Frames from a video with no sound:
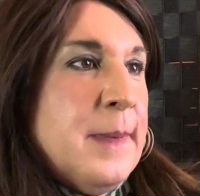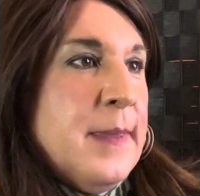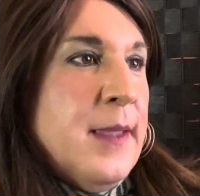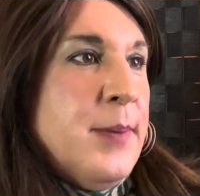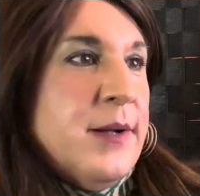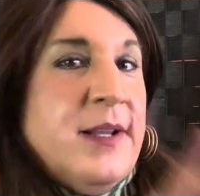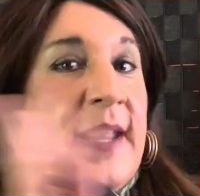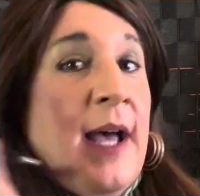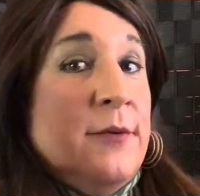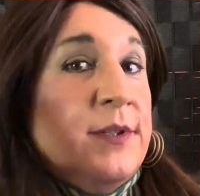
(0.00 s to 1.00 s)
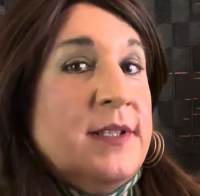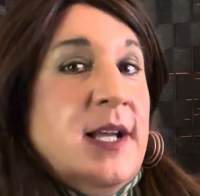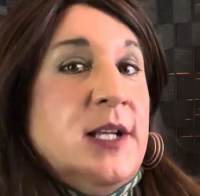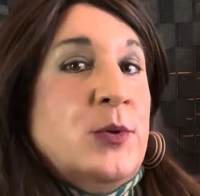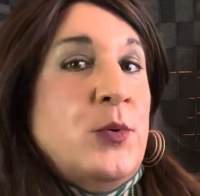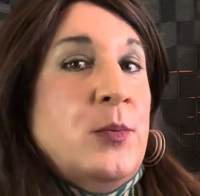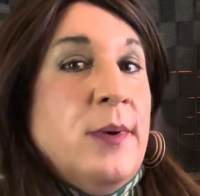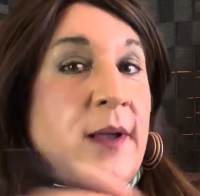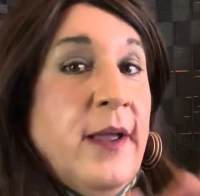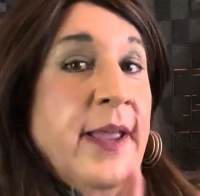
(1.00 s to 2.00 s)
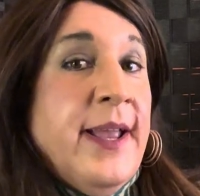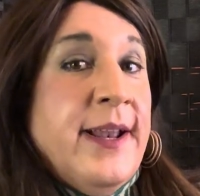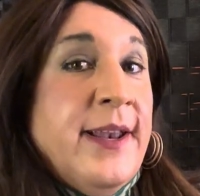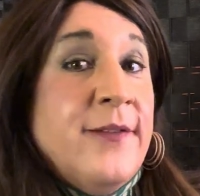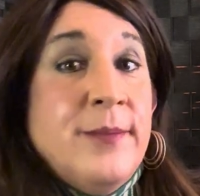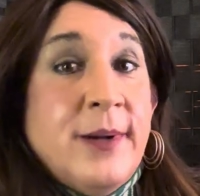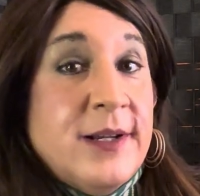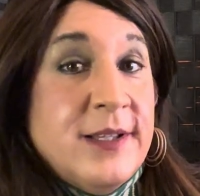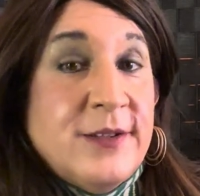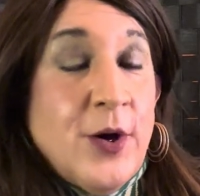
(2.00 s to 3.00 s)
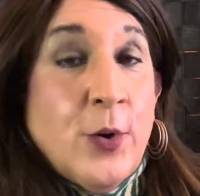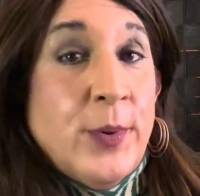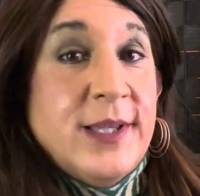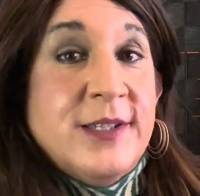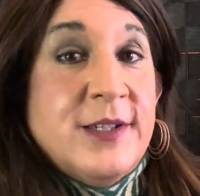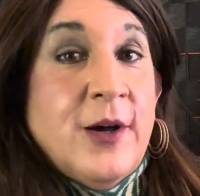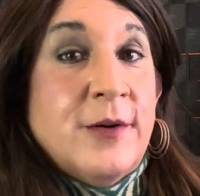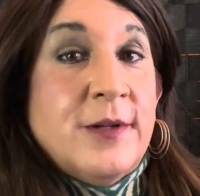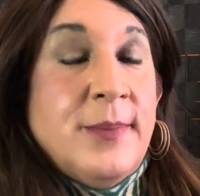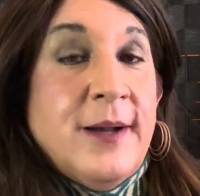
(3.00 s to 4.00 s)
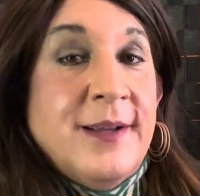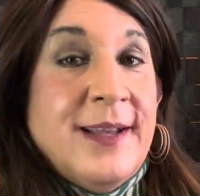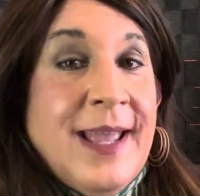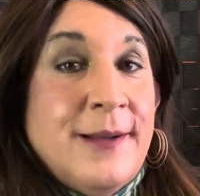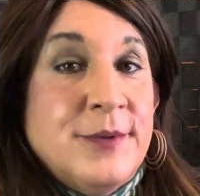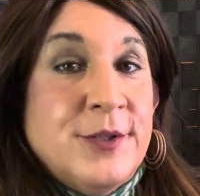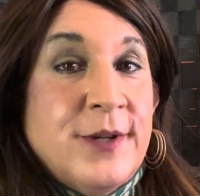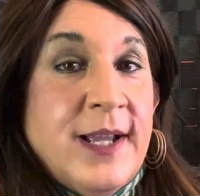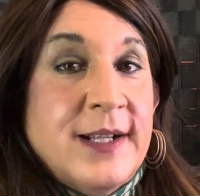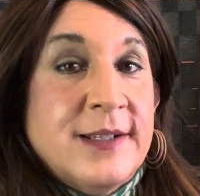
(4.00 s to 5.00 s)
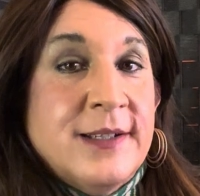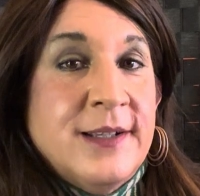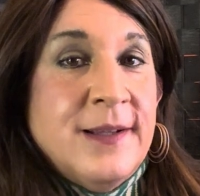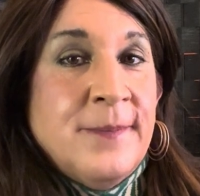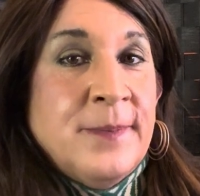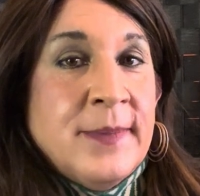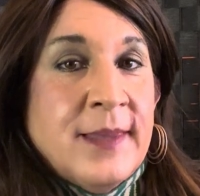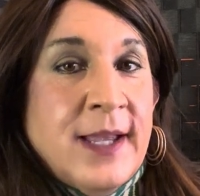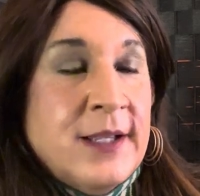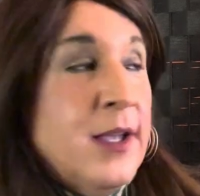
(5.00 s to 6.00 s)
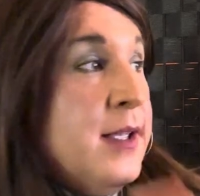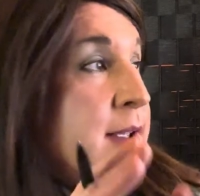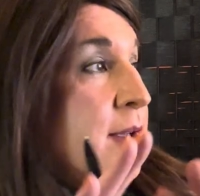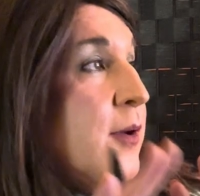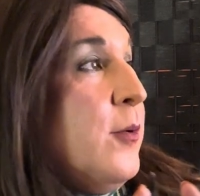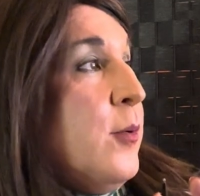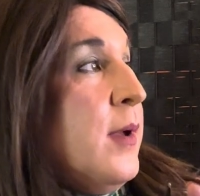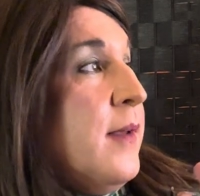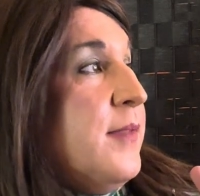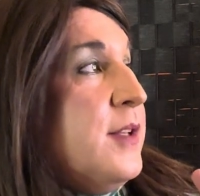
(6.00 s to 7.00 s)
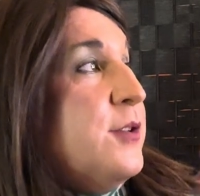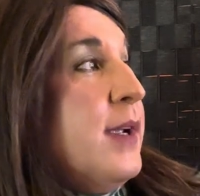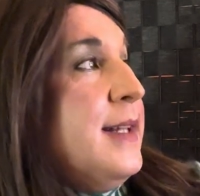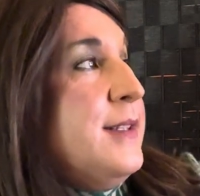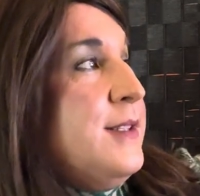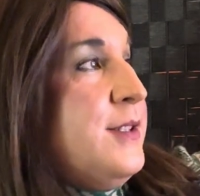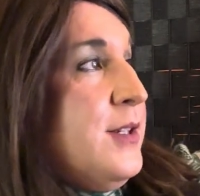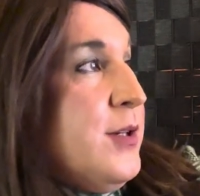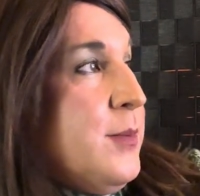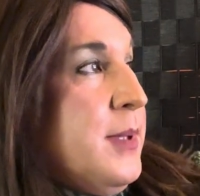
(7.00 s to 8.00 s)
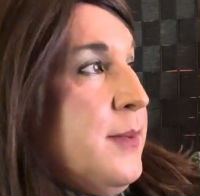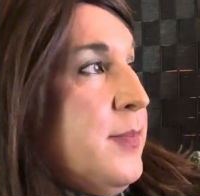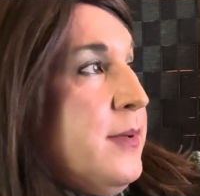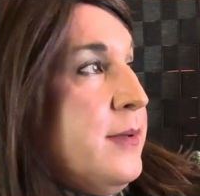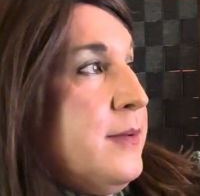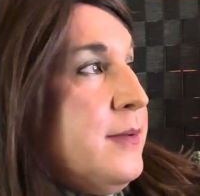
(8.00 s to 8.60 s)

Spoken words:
about an outside group, and everybody's always talked about in abstract, like, the transgender people,